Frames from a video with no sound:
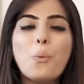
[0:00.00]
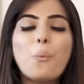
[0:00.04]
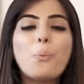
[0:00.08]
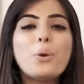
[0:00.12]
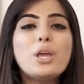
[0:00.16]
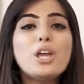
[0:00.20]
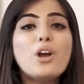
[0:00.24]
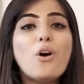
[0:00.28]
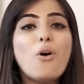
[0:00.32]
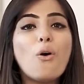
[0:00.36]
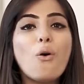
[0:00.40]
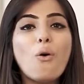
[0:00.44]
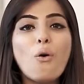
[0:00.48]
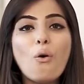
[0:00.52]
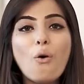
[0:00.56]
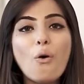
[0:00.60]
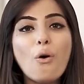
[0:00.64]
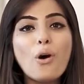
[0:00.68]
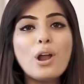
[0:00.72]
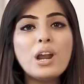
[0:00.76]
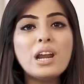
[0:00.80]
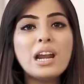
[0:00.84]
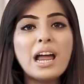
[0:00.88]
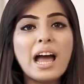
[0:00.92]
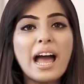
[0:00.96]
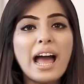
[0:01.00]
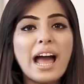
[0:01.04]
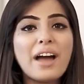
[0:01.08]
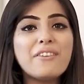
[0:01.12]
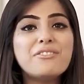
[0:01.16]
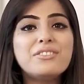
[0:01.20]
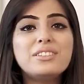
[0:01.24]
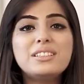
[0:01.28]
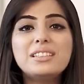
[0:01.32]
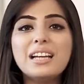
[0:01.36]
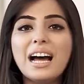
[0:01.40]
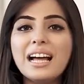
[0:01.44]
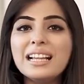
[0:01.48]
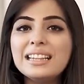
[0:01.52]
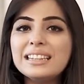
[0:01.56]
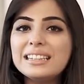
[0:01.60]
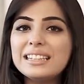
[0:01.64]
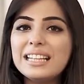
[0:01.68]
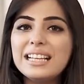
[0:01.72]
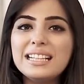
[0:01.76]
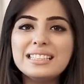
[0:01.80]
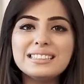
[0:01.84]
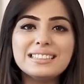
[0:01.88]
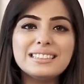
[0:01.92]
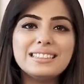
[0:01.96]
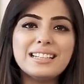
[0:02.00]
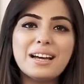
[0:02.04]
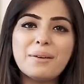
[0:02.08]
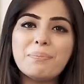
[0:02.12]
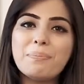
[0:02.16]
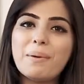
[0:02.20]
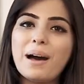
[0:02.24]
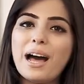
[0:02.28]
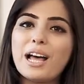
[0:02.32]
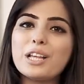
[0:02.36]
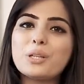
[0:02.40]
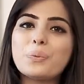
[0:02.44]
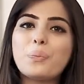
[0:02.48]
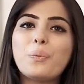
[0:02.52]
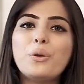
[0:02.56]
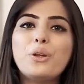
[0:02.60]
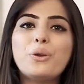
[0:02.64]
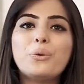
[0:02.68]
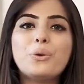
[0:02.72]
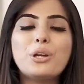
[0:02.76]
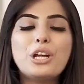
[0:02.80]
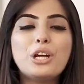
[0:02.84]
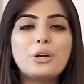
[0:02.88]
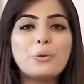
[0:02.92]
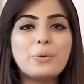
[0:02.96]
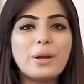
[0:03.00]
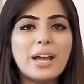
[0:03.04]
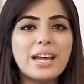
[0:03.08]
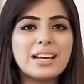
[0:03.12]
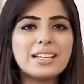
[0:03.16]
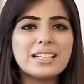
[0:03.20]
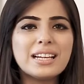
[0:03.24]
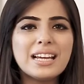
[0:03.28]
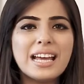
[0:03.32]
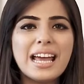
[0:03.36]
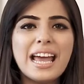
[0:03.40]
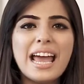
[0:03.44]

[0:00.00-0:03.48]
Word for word: We all have done things in our past we regret,